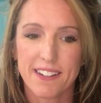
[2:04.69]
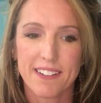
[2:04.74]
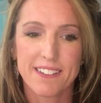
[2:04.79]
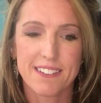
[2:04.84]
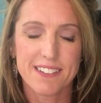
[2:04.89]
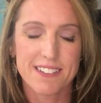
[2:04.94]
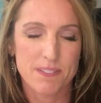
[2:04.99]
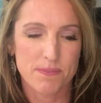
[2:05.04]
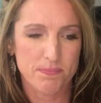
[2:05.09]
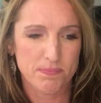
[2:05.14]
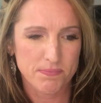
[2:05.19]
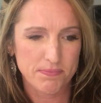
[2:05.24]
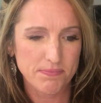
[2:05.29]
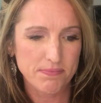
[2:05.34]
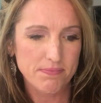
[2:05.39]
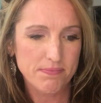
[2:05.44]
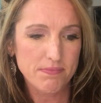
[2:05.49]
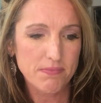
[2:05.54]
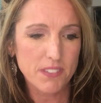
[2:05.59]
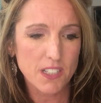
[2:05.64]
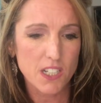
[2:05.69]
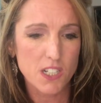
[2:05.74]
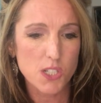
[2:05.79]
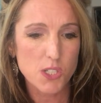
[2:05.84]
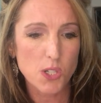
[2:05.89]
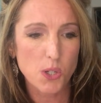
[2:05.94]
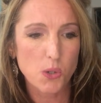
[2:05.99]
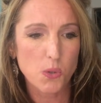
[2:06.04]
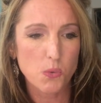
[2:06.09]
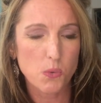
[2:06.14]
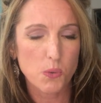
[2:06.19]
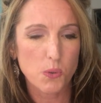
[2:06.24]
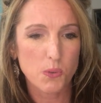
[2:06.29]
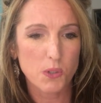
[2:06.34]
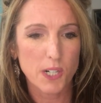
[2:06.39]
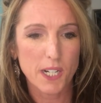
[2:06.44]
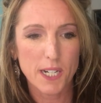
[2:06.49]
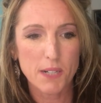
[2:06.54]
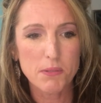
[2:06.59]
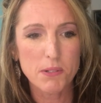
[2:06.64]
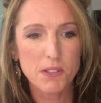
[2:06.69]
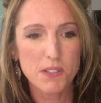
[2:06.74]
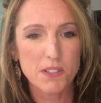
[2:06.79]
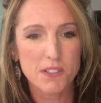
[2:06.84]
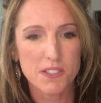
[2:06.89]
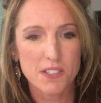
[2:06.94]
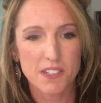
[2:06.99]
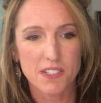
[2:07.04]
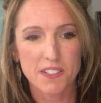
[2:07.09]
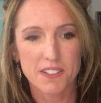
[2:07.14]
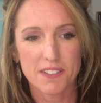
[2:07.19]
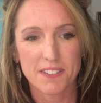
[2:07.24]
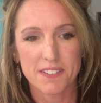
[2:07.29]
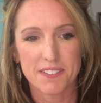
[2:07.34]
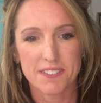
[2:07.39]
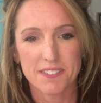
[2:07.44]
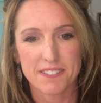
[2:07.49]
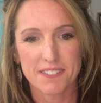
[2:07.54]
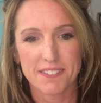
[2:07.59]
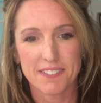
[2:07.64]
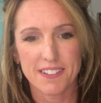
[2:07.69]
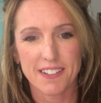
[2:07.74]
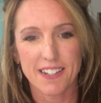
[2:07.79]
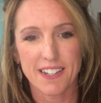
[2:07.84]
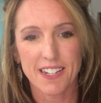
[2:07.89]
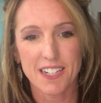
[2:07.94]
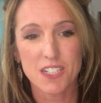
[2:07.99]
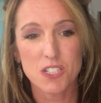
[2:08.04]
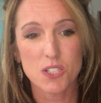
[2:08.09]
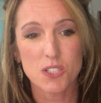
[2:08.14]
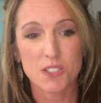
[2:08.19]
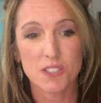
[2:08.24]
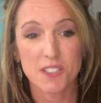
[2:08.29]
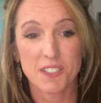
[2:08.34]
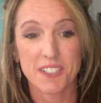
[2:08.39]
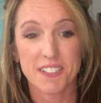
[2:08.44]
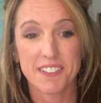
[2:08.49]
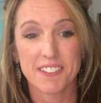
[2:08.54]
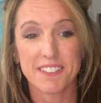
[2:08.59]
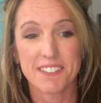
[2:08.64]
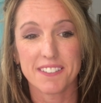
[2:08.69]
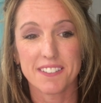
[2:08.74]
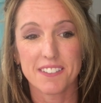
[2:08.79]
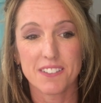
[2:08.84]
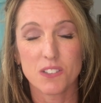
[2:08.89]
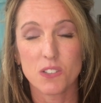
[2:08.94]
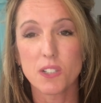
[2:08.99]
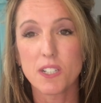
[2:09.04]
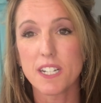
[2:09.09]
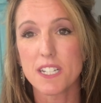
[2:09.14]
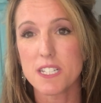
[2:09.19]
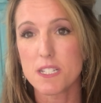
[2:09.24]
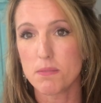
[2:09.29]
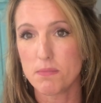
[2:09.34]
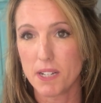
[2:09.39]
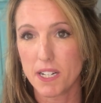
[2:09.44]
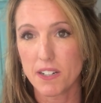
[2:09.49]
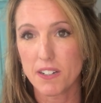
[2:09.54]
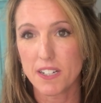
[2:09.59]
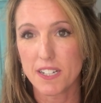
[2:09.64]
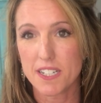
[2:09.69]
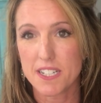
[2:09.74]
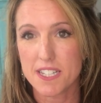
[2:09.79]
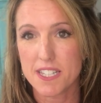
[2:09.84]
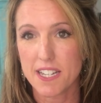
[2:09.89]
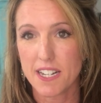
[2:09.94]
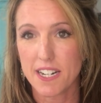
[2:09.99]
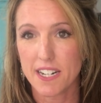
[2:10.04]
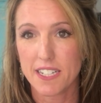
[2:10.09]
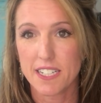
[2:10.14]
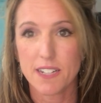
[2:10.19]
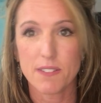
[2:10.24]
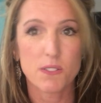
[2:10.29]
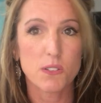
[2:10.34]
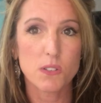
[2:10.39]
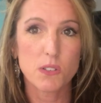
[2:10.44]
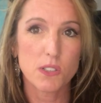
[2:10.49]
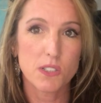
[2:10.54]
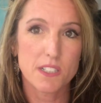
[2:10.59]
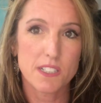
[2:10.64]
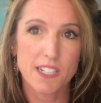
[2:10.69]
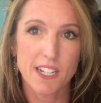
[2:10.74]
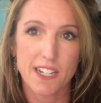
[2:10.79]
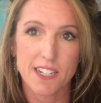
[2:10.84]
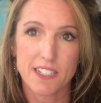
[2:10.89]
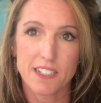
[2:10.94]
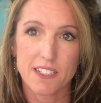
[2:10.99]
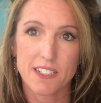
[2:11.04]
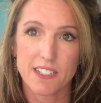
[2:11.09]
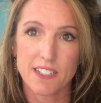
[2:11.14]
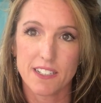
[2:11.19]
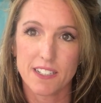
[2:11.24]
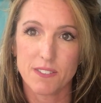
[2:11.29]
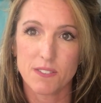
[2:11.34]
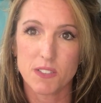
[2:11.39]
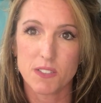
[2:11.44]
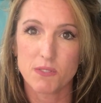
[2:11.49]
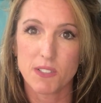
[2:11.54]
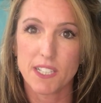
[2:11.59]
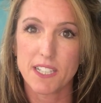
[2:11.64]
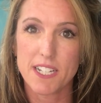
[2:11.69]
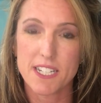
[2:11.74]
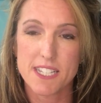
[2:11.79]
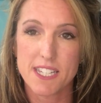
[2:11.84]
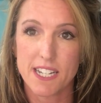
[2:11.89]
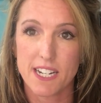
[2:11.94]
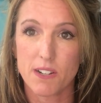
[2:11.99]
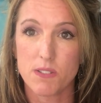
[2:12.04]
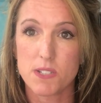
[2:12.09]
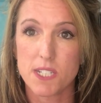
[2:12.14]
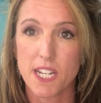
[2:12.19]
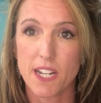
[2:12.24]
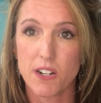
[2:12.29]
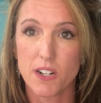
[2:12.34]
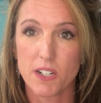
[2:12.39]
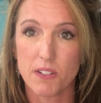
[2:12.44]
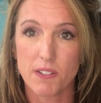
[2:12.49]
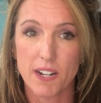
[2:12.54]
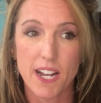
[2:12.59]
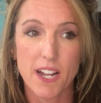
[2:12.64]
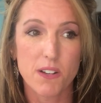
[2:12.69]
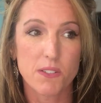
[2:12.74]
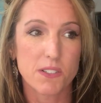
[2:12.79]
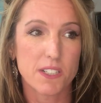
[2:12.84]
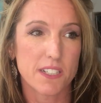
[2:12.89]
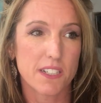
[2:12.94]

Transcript: And so we're able to actually look at some areas that I never looked at and even realized that I was carrying around.